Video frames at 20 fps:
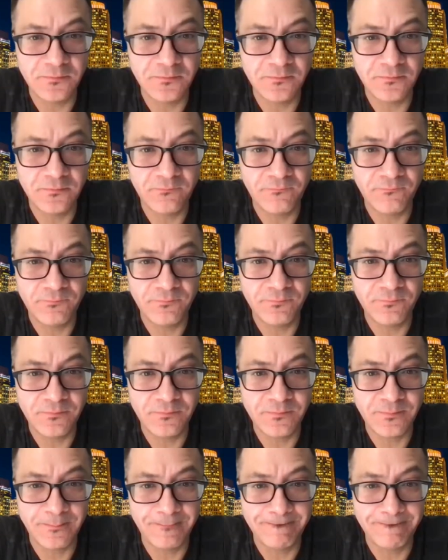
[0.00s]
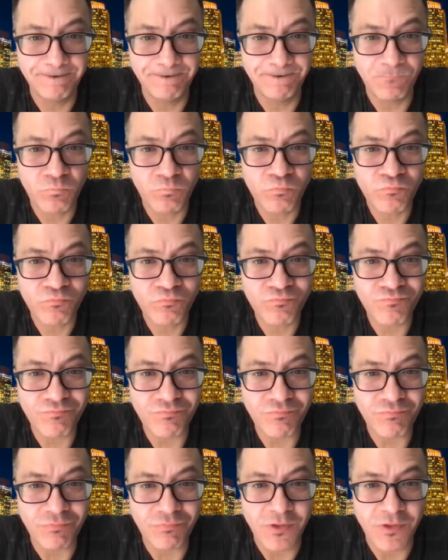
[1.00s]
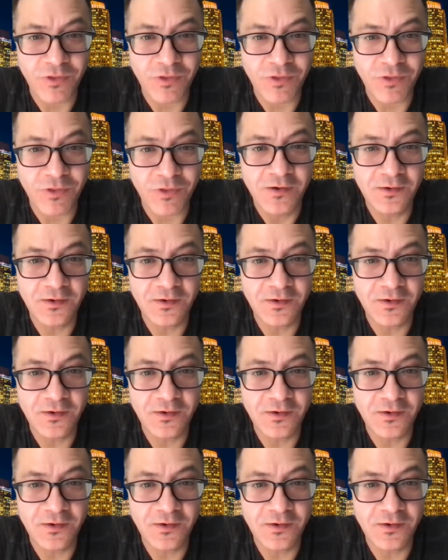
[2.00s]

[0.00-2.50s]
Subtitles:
of old people sitting around and